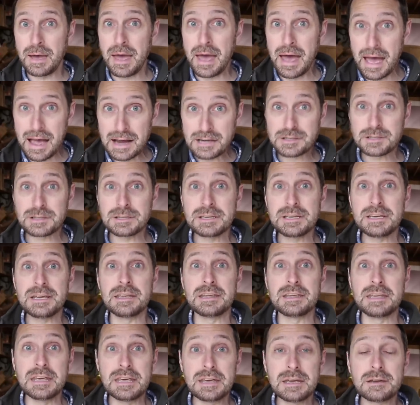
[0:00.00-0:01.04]
actually
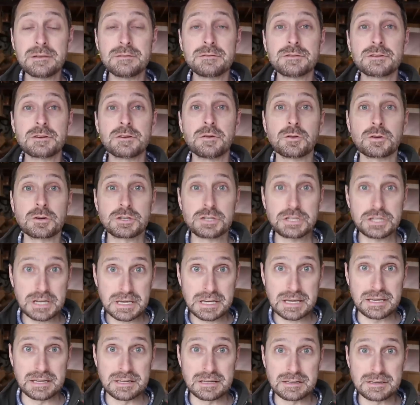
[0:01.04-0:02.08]
gives your
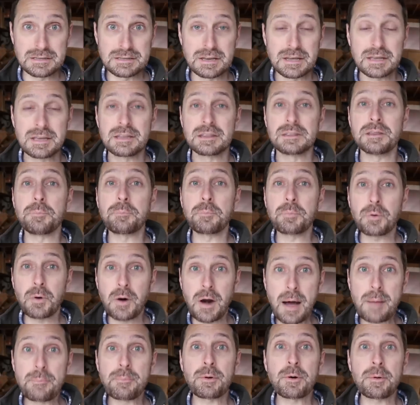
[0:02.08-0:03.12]
chickens the
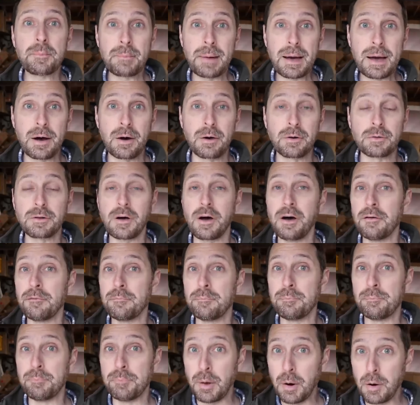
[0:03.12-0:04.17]
proper amount
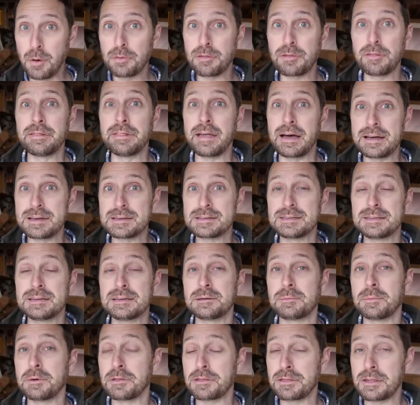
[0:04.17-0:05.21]
of both
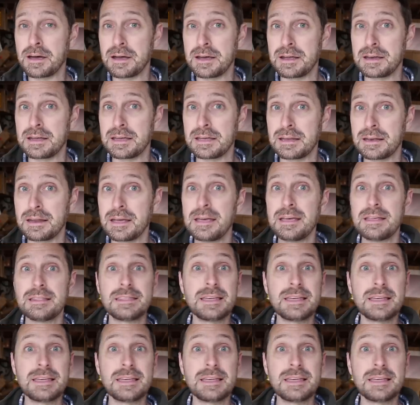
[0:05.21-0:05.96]
lysine and methionine